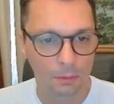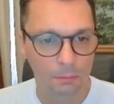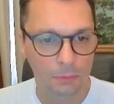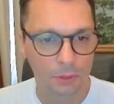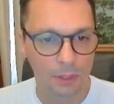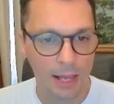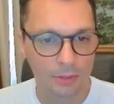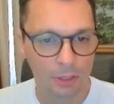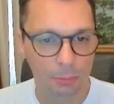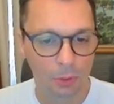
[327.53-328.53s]

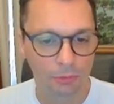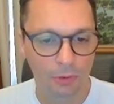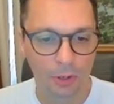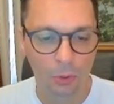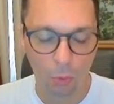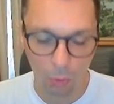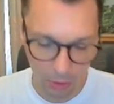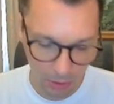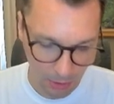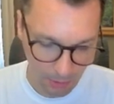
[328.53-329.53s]
Scholastic Book Fair
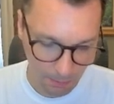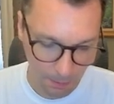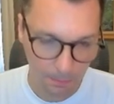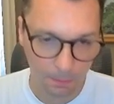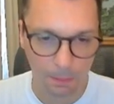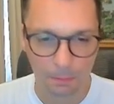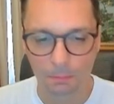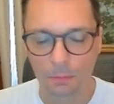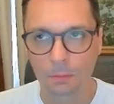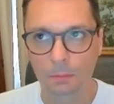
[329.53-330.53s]
org,
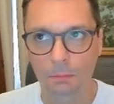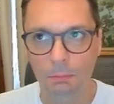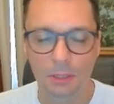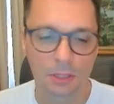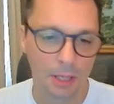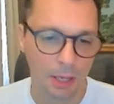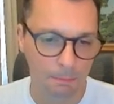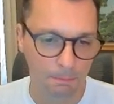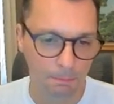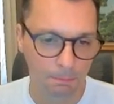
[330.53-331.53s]
PTA.
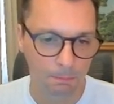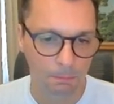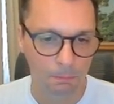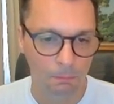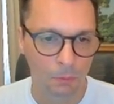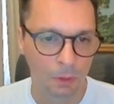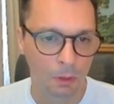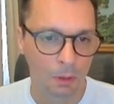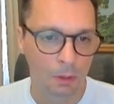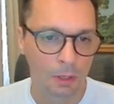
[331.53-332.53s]

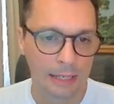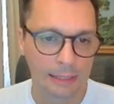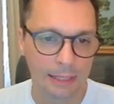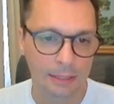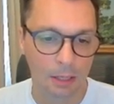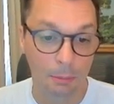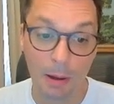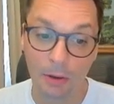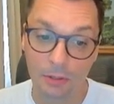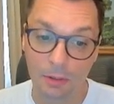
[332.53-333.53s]
Atlantic,
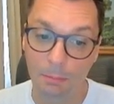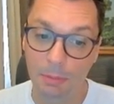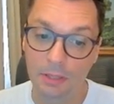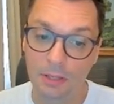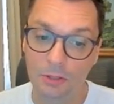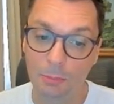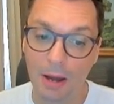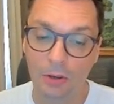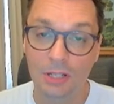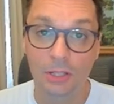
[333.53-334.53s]
the PTA's
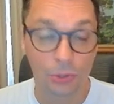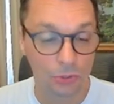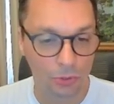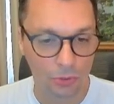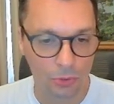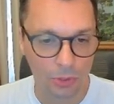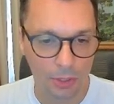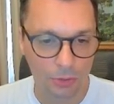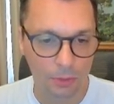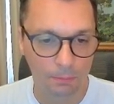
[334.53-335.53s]
Parent Teachers
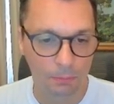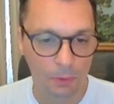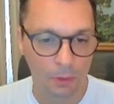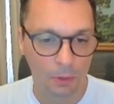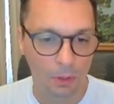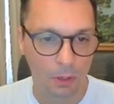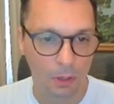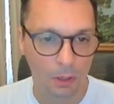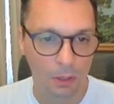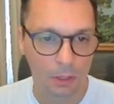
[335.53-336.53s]
Association.
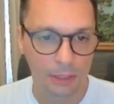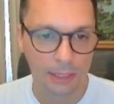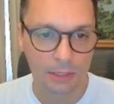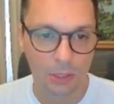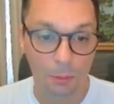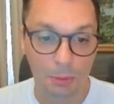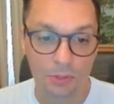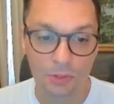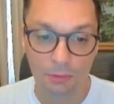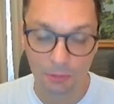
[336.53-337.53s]
Atlantic or
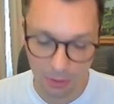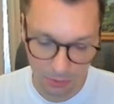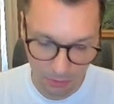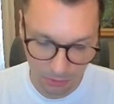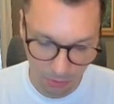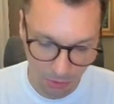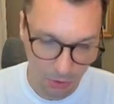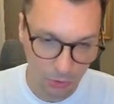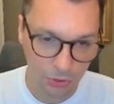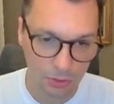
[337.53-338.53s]
Pacifics or
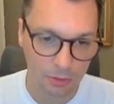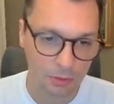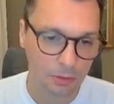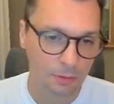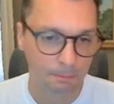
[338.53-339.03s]
oceans.